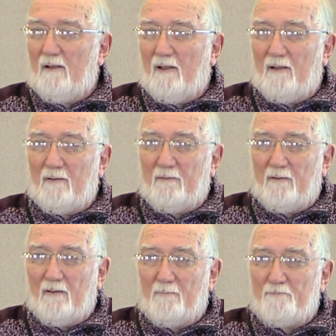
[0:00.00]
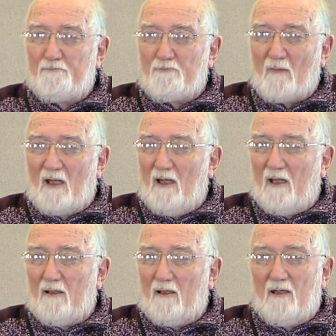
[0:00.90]
And
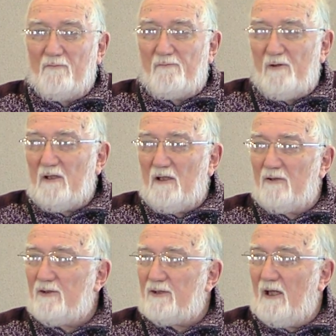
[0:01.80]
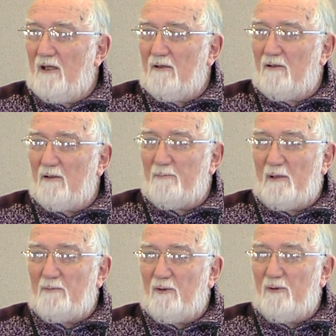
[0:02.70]
I fully understand the
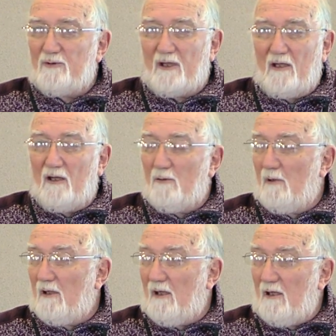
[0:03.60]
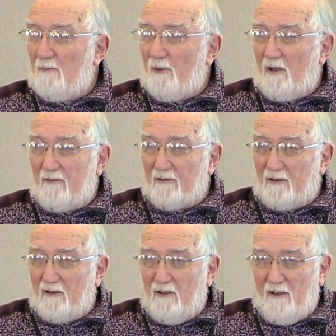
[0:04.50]
people who say, I don't want any part of it.
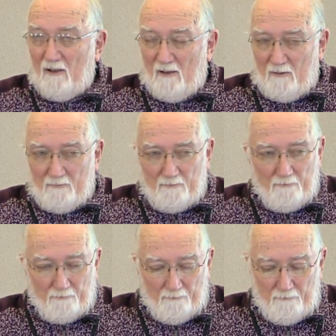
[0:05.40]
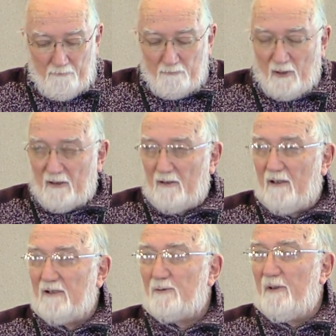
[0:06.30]
But
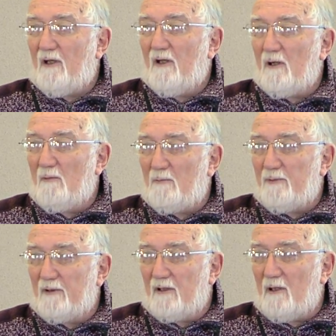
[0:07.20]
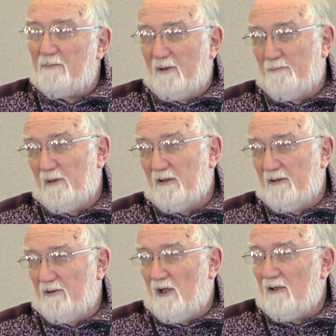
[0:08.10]
unless we can come up with a couple of $1
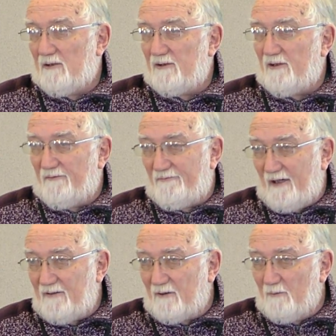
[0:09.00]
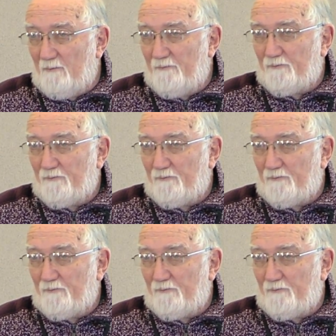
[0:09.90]
billion to fight them,